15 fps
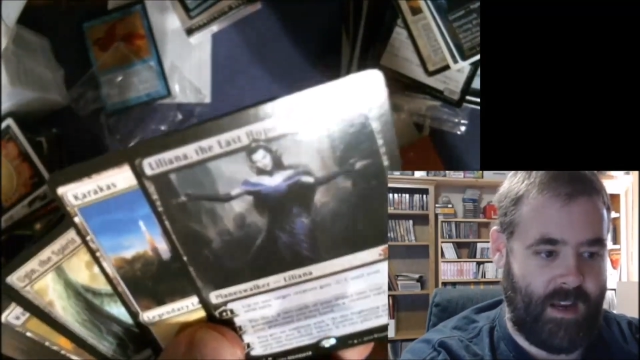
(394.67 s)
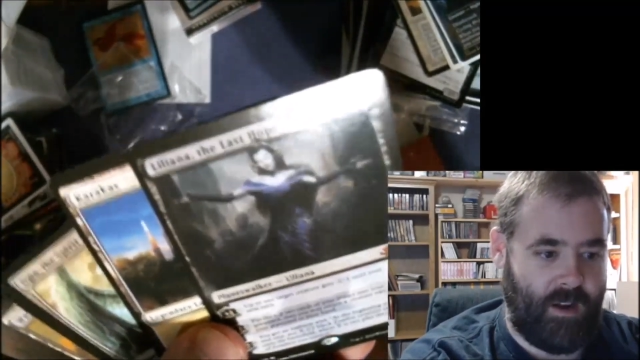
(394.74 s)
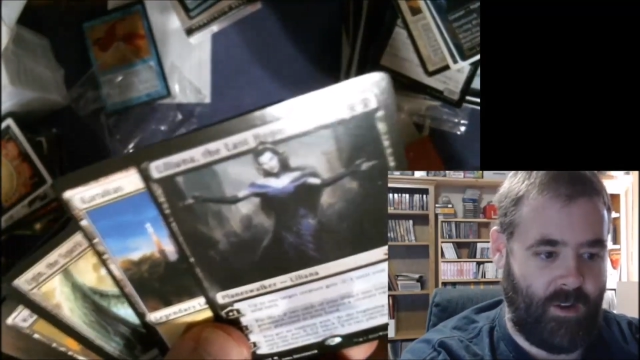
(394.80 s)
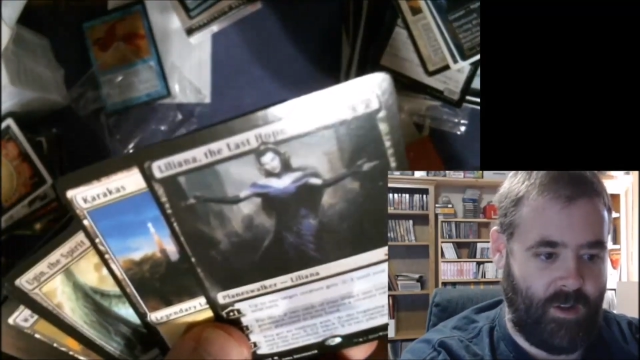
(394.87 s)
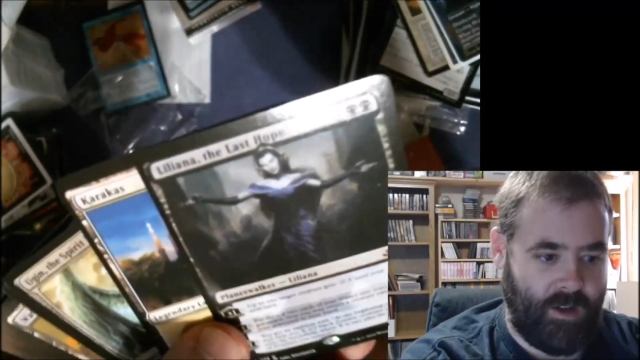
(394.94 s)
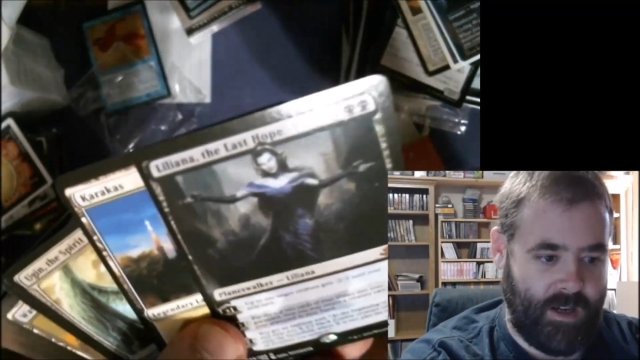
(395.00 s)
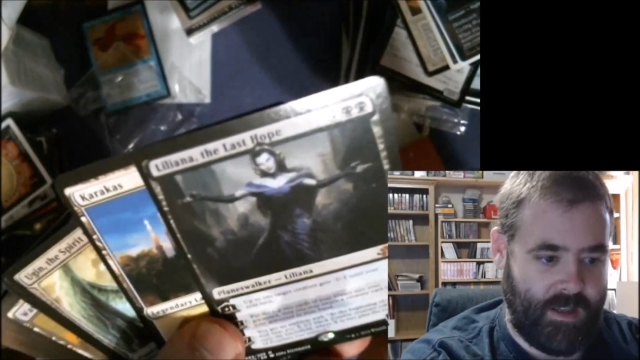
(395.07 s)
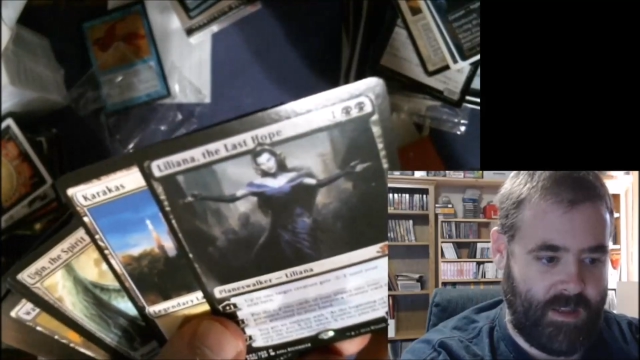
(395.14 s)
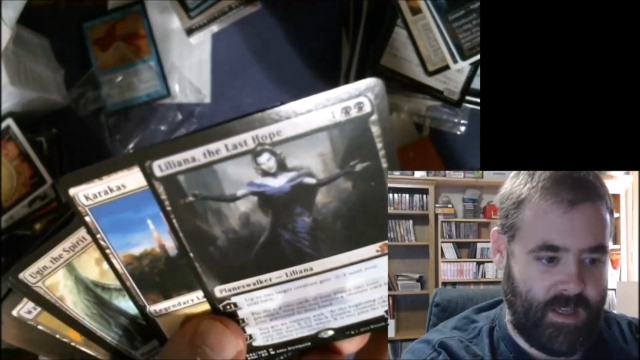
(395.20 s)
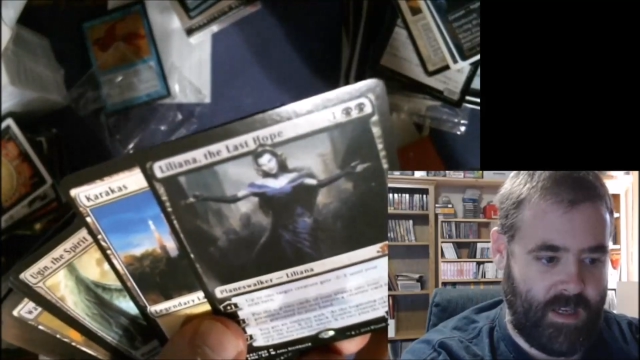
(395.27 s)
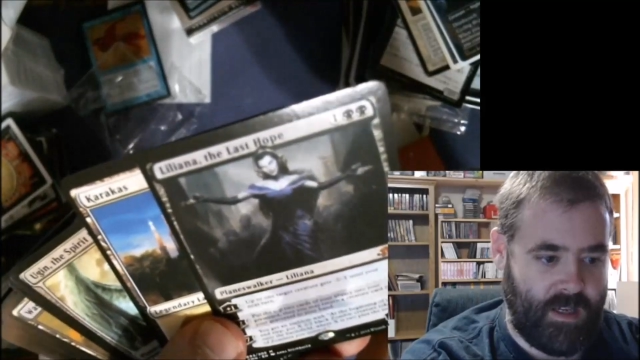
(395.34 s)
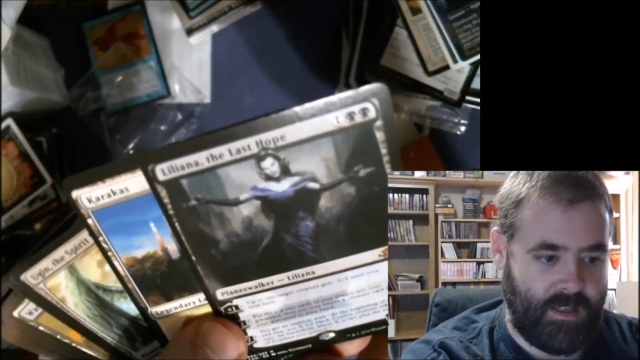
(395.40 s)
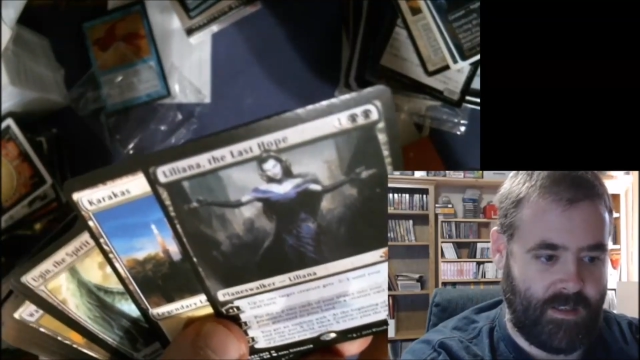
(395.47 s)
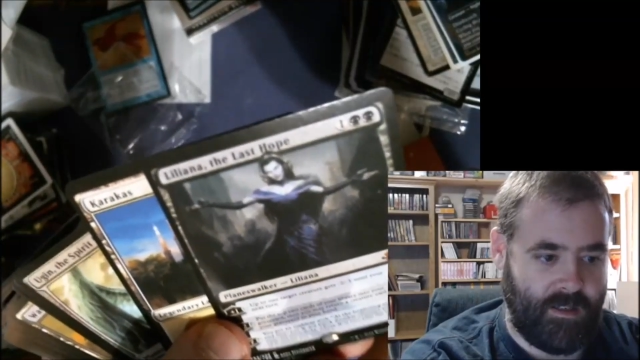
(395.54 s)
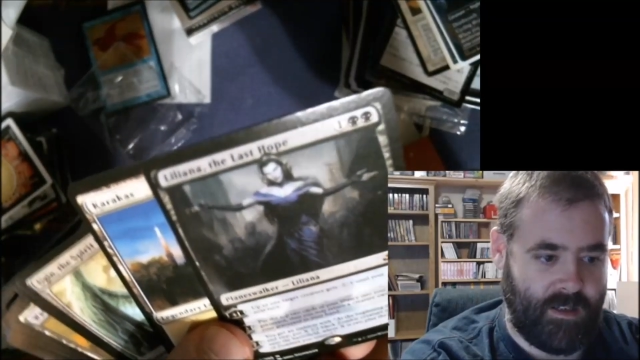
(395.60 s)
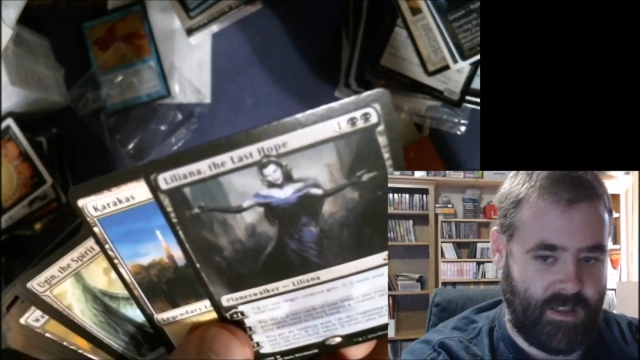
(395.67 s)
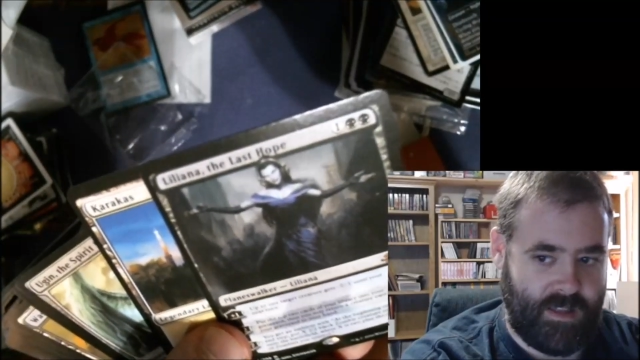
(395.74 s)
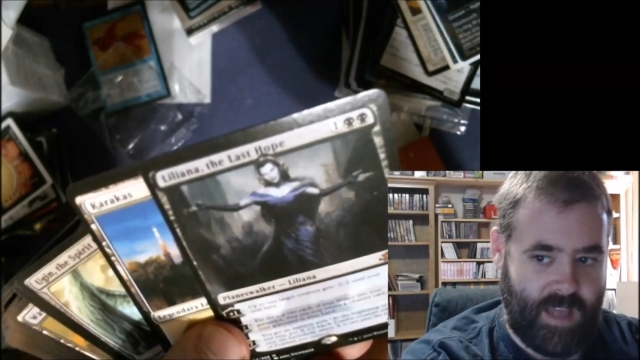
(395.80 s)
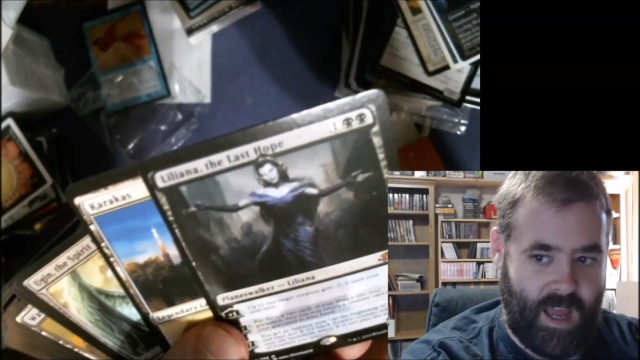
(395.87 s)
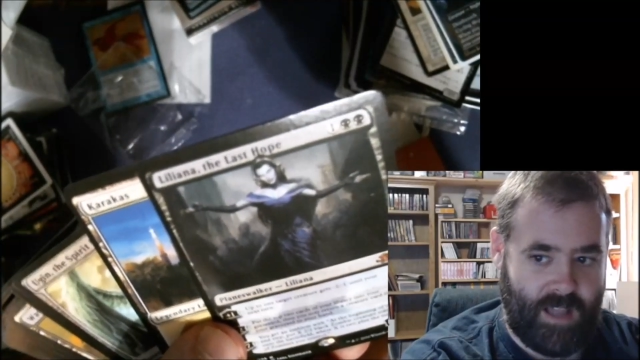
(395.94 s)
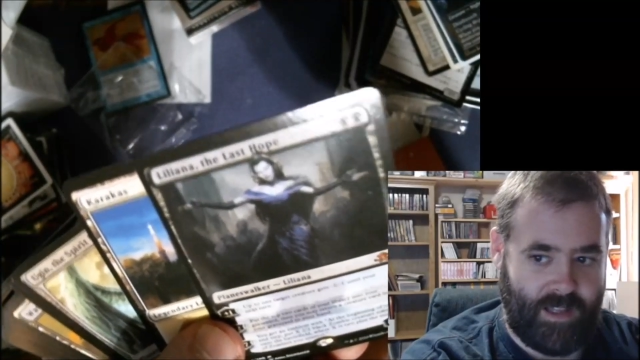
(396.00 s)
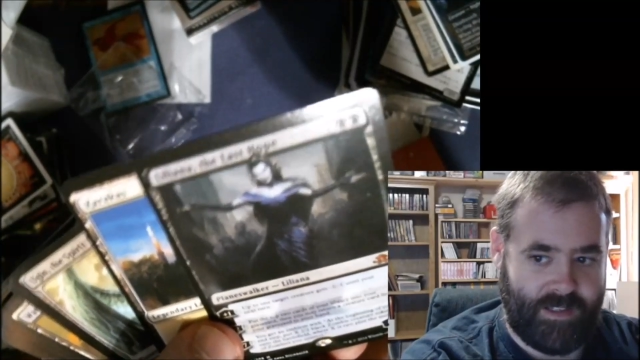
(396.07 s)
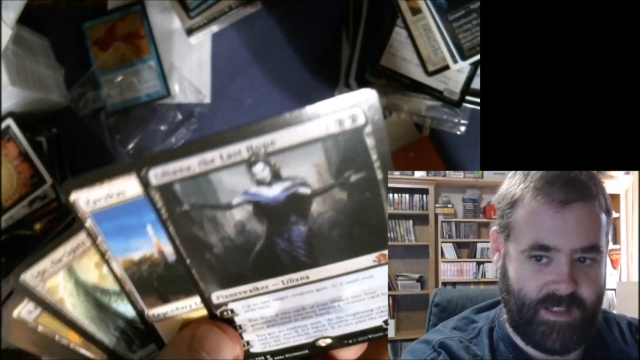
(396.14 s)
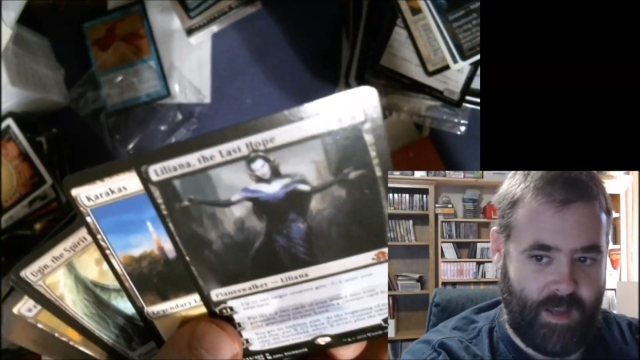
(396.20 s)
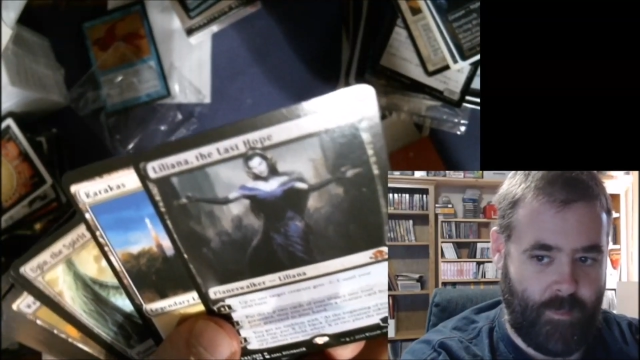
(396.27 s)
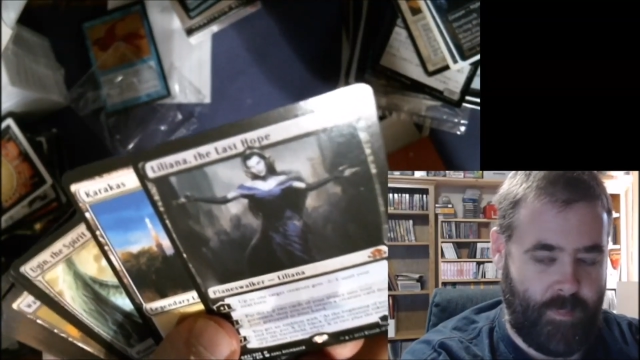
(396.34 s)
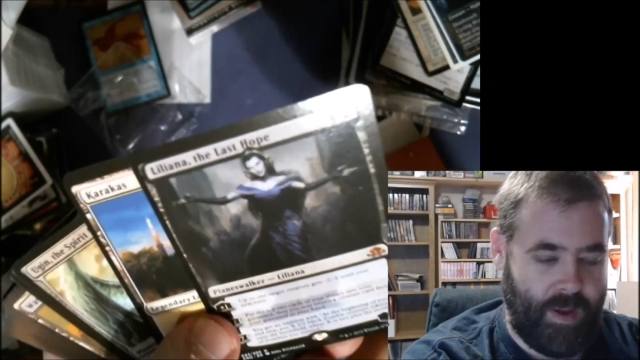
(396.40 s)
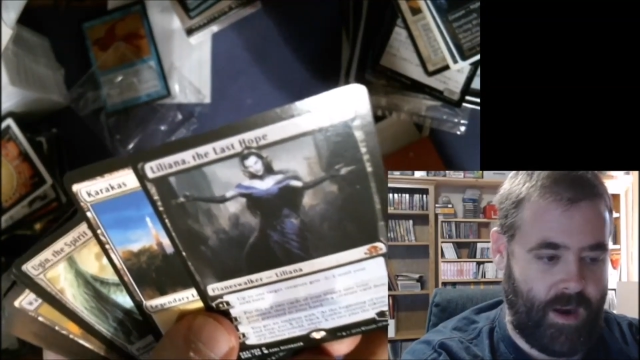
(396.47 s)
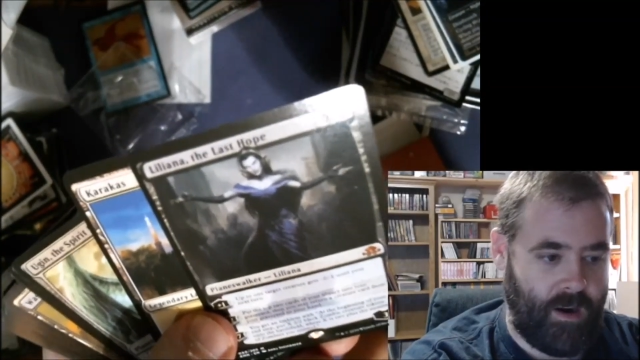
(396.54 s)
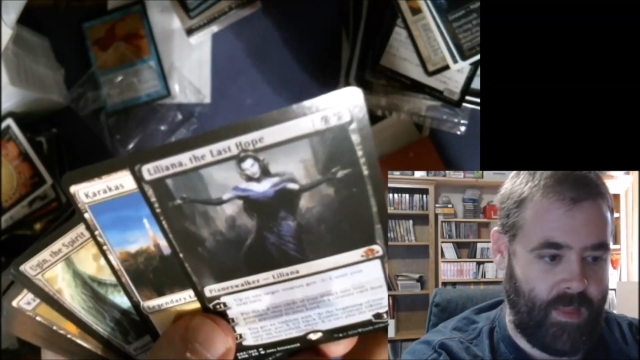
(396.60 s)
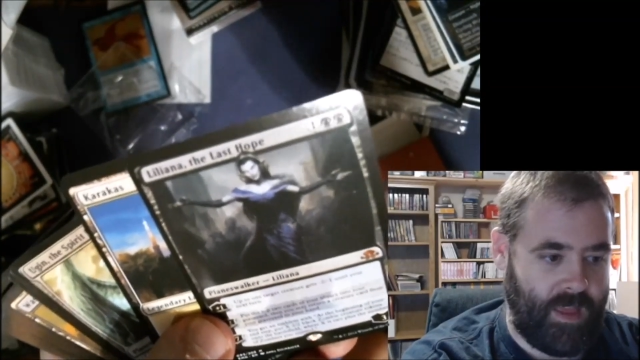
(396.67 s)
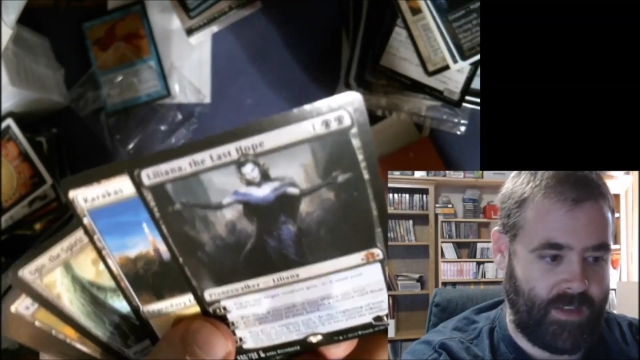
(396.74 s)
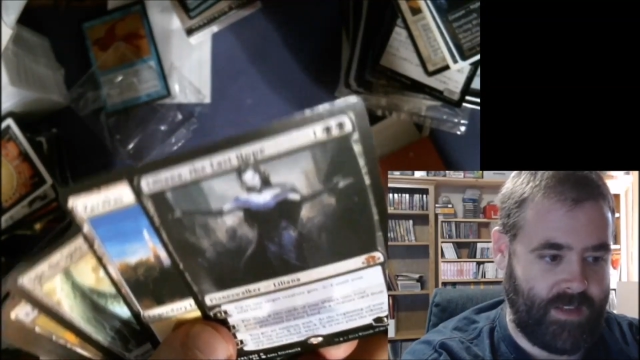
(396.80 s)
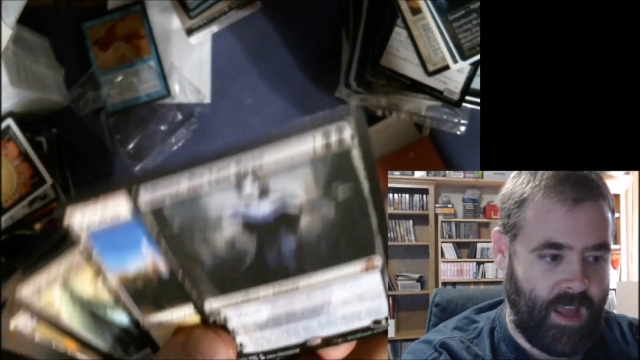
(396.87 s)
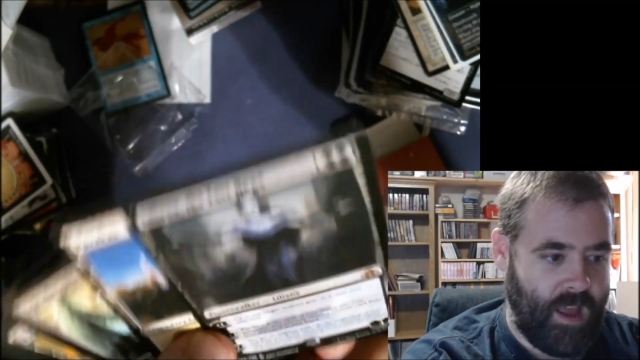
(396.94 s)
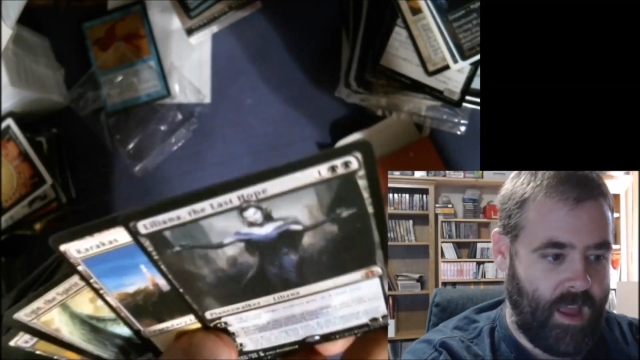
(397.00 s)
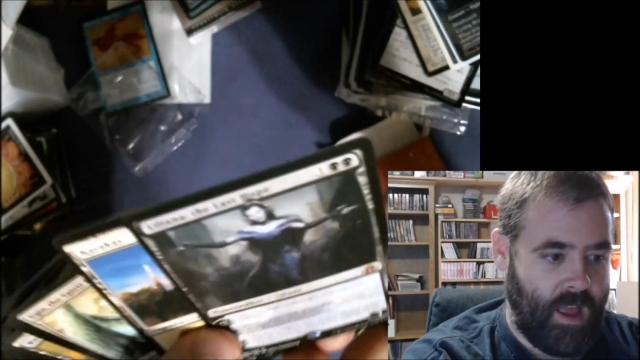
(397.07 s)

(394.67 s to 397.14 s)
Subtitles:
Oh, look at this, look at that. Let's compare these.